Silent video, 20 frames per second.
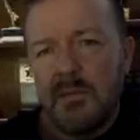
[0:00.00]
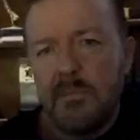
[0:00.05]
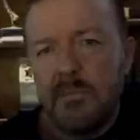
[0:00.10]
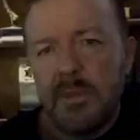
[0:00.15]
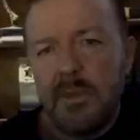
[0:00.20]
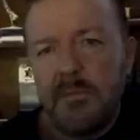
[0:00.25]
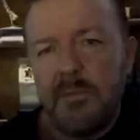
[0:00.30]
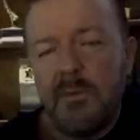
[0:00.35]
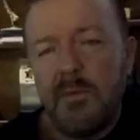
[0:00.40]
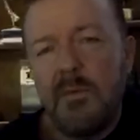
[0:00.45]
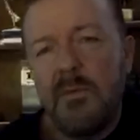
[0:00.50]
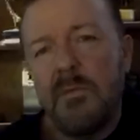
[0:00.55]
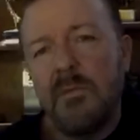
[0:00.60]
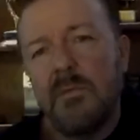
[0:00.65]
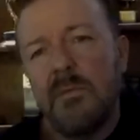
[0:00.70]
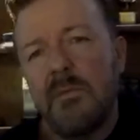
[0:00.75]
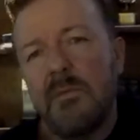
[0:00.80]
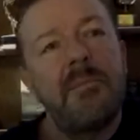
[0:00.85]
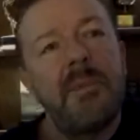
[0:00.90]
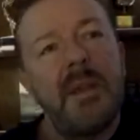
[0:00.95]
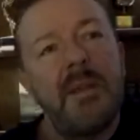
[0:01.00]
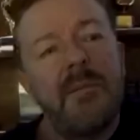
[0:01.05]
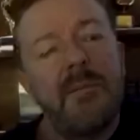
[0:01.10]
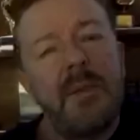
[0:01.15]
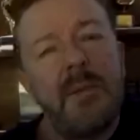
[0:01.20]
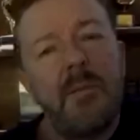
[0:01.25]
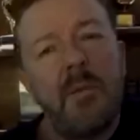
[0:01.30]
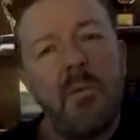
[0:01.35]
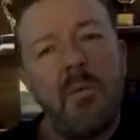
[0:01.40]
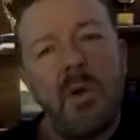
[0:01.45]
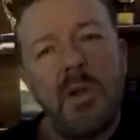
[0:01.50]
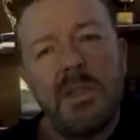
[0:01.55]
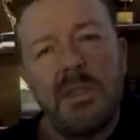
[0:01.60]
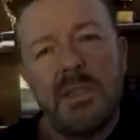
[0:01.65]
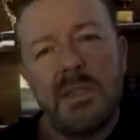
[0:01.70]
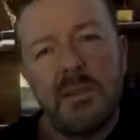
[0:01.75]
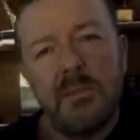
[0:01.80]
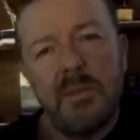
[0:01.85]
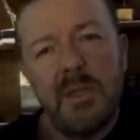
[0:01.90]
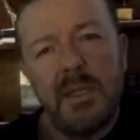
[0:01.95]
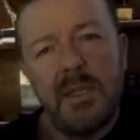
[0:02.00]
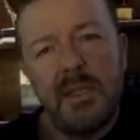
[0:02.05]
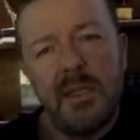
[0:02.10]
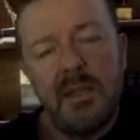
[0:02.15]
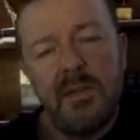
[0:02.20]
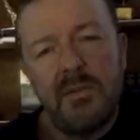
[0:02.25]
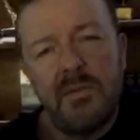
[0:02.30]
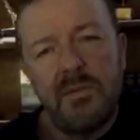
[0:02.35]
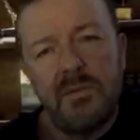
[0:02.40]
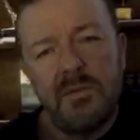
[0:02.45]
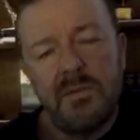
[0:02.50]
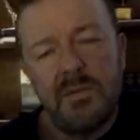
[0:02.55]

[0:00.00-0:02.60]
If people want something enough,